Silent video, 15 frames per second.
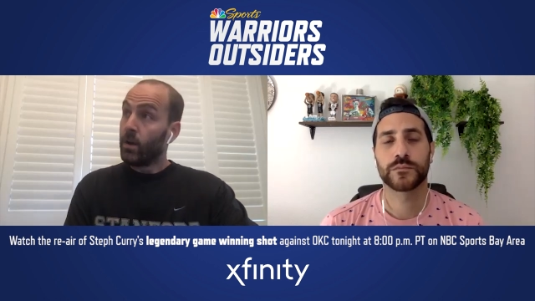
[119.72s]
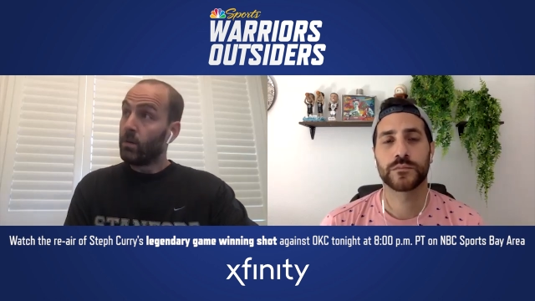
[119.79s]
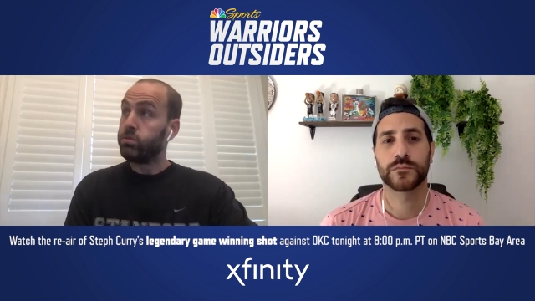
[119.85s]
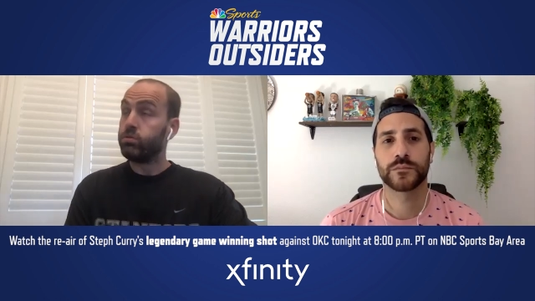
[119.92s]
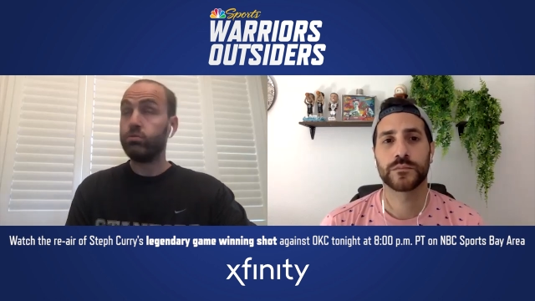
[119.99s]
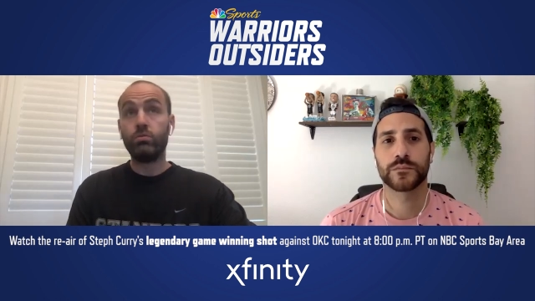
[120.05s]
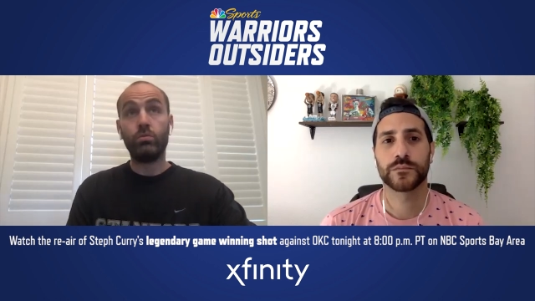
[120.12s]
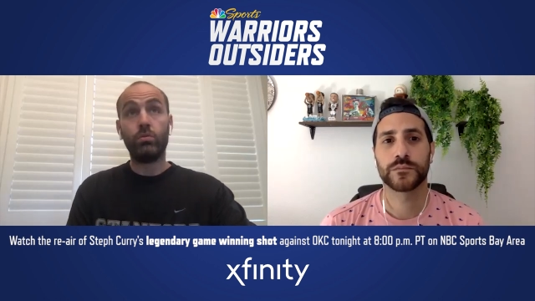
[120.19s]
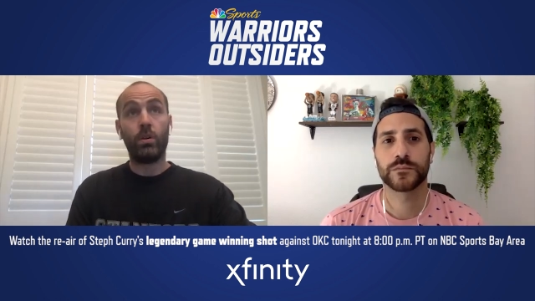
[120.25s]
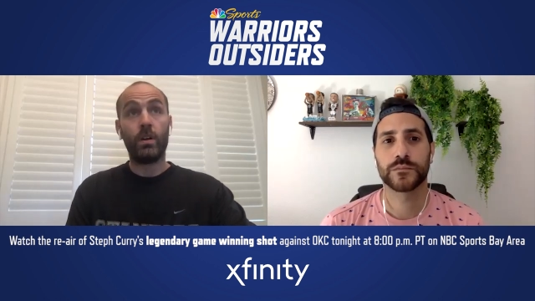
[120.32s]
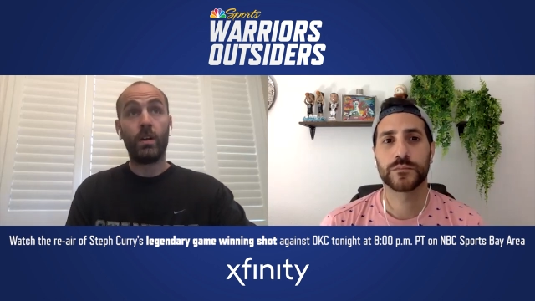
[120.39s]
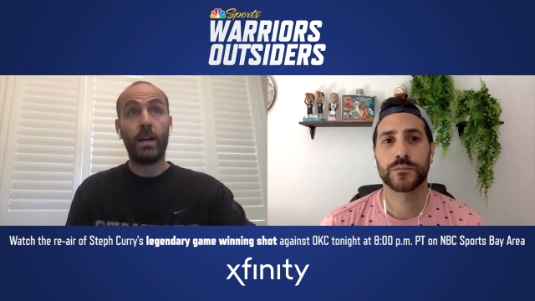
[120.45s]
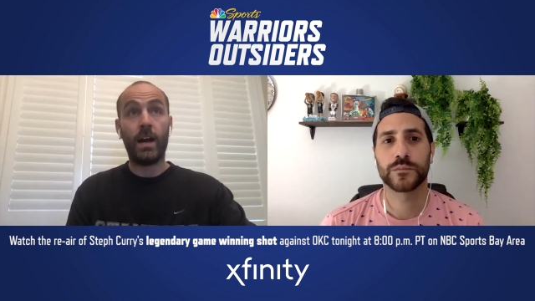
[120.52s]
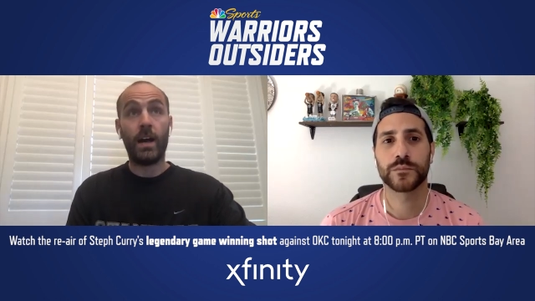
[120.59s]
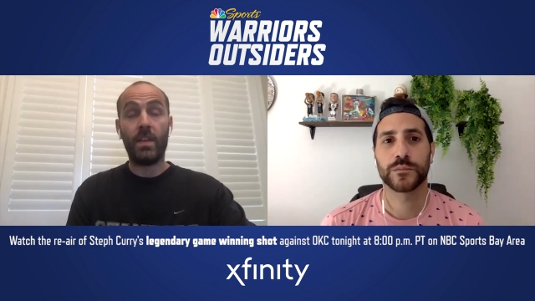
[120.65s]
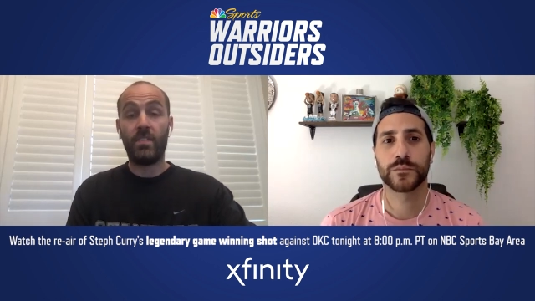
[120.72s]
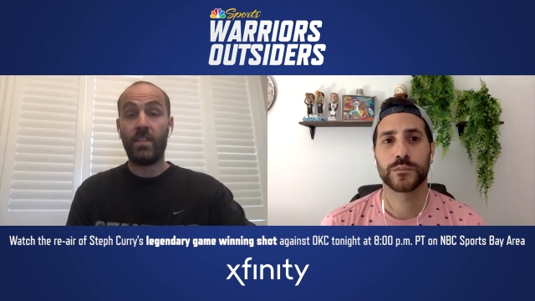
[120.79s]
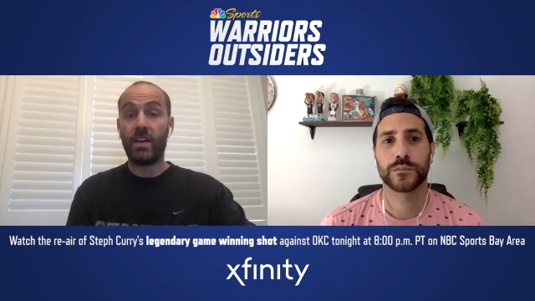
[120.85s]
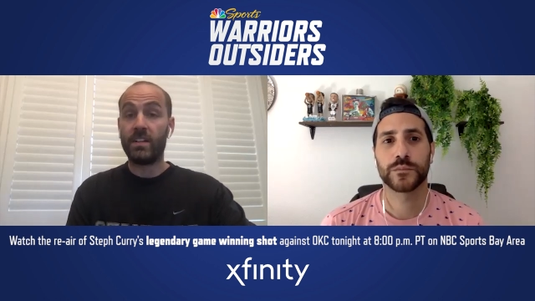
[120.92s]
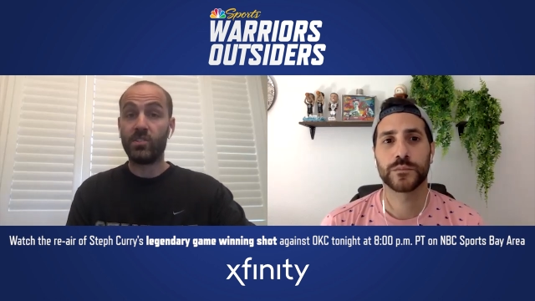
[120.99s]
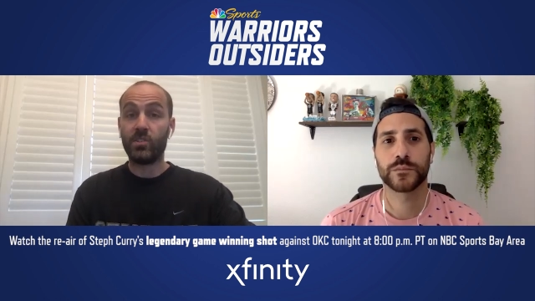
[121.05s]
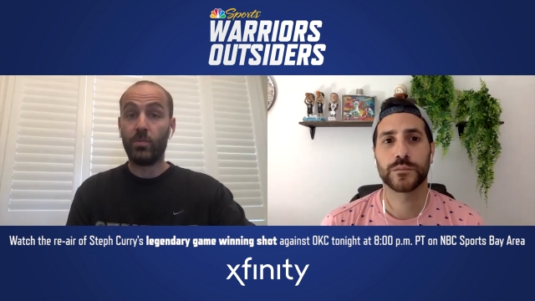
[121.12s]
Speaker 1: Whew, God, they've
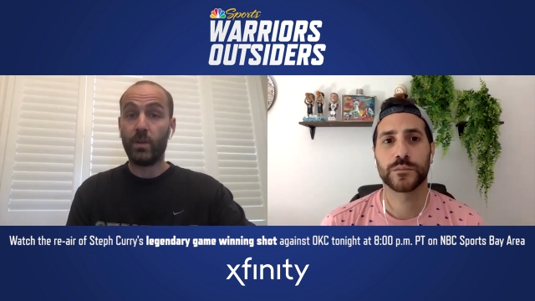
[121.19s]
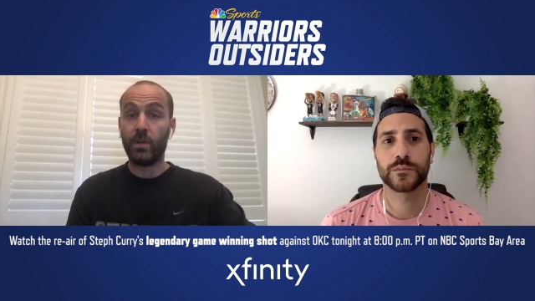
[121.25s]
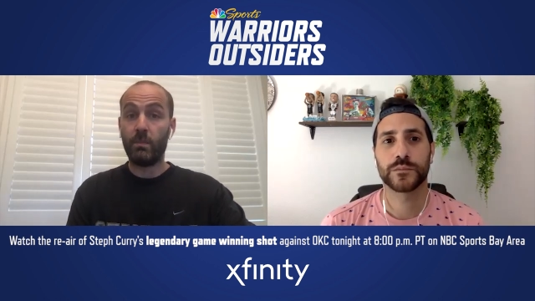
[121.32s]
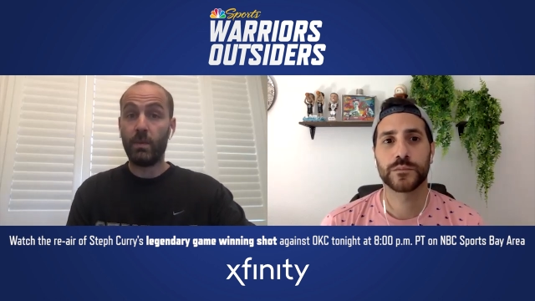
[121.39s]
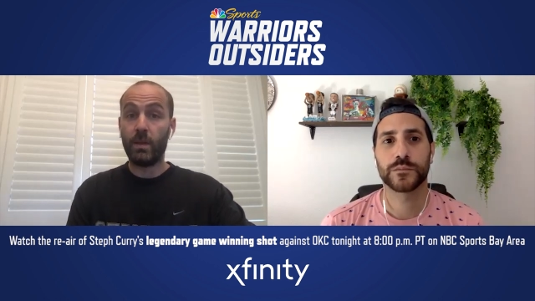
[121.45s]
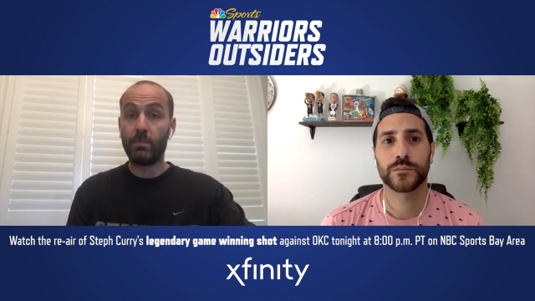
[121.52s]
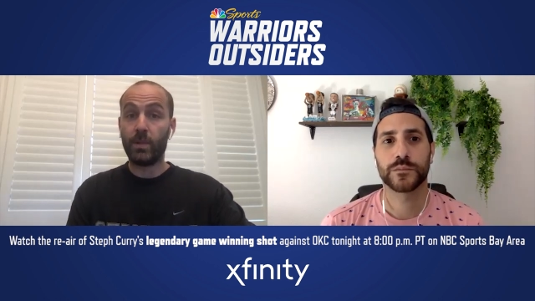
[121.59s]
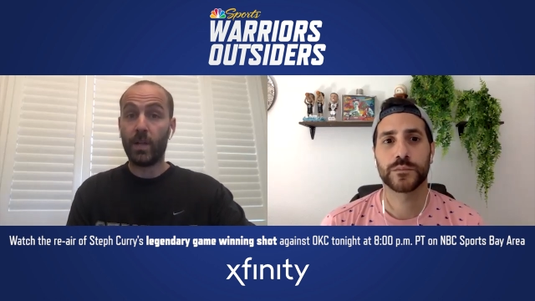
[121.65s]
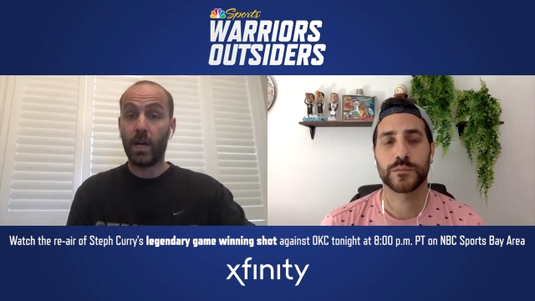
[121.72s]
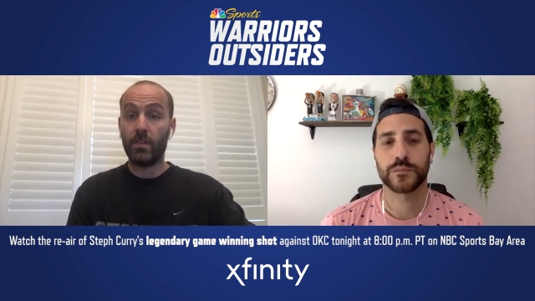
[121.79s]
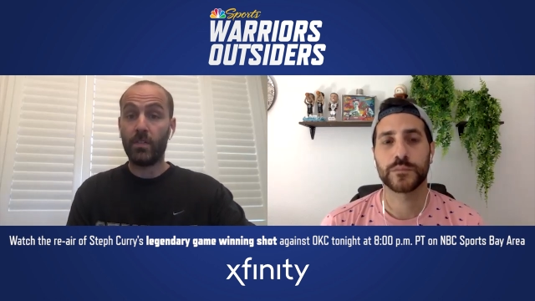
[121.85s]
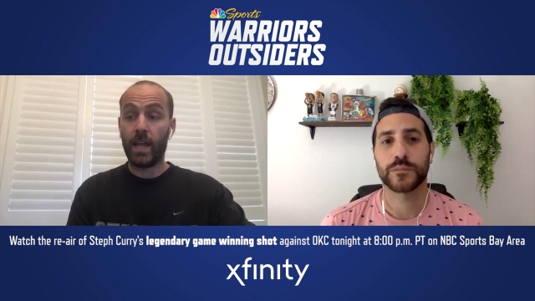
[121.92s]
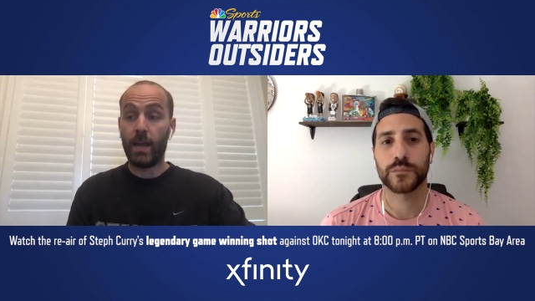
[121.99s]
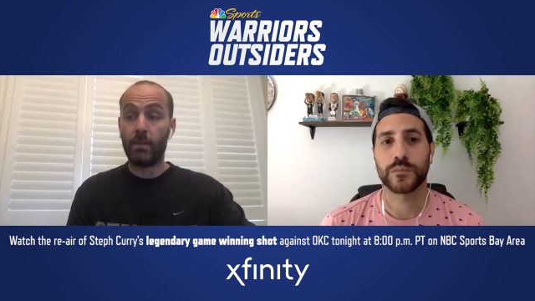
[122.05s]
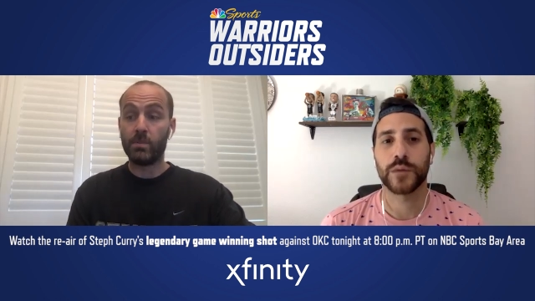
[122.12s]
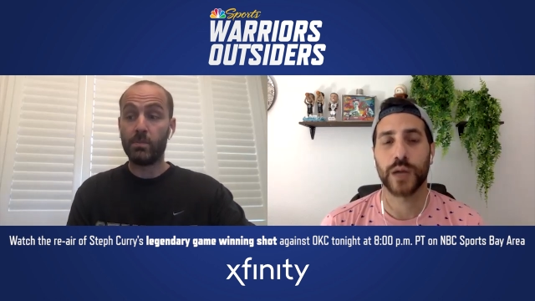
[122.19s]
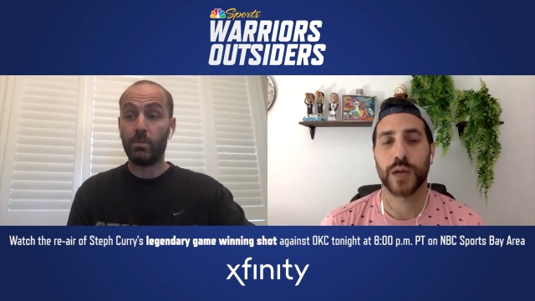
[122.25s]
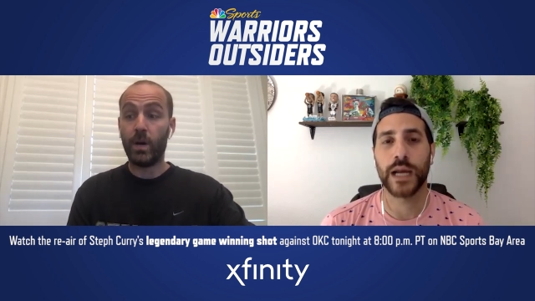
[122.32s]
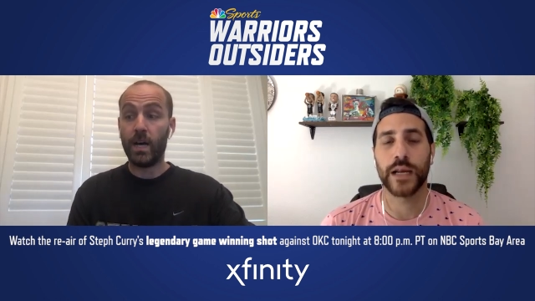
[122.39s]
had so many big playoff games,